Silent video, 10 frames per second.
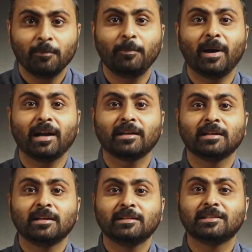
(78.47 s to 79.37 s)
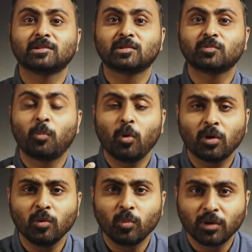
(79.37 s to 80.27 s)
but the
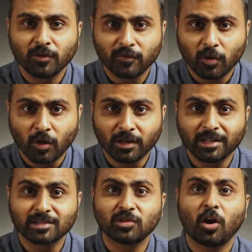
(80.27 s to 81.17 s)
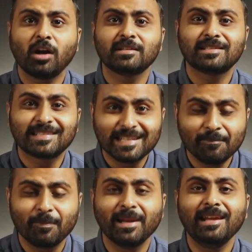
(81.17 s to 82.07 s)
spoken word of God does not
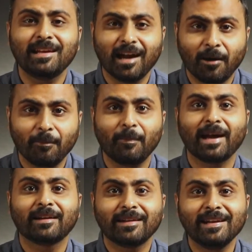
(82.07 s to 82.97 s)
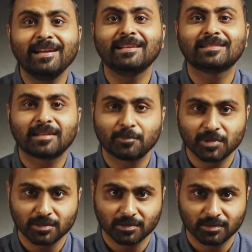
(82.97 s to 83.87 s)
simply come by reading
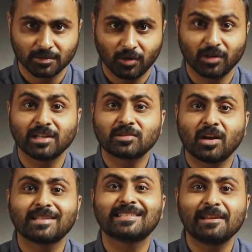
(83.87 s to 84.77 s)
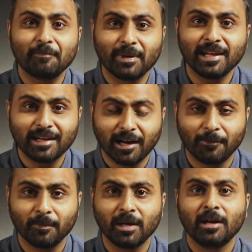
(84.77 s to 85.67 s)
scriptures or does not simply
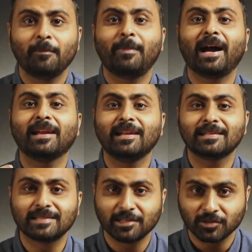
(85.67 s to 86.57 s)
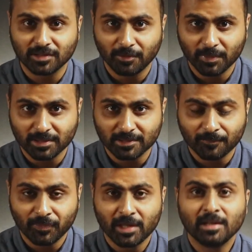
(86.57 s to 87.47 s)
come by listening to sermons.
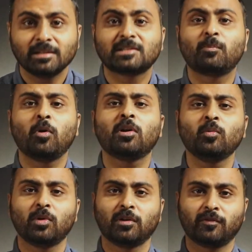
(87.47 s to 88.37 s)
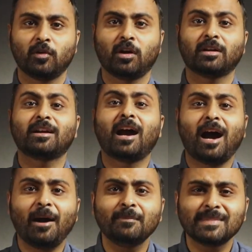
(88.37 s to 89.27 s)
The spoken word of God
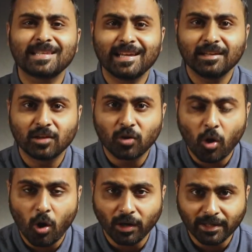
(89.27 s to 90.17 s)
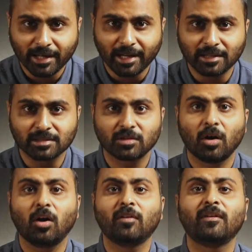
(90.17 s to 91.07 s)
comes in the context
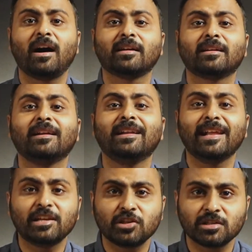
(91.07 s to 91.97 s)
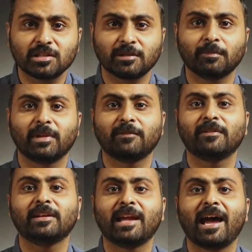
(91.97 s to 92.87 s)
of our relationship that
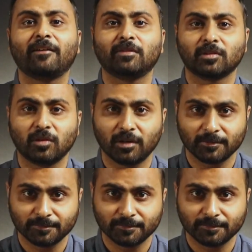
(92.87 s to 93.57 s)
we have with God.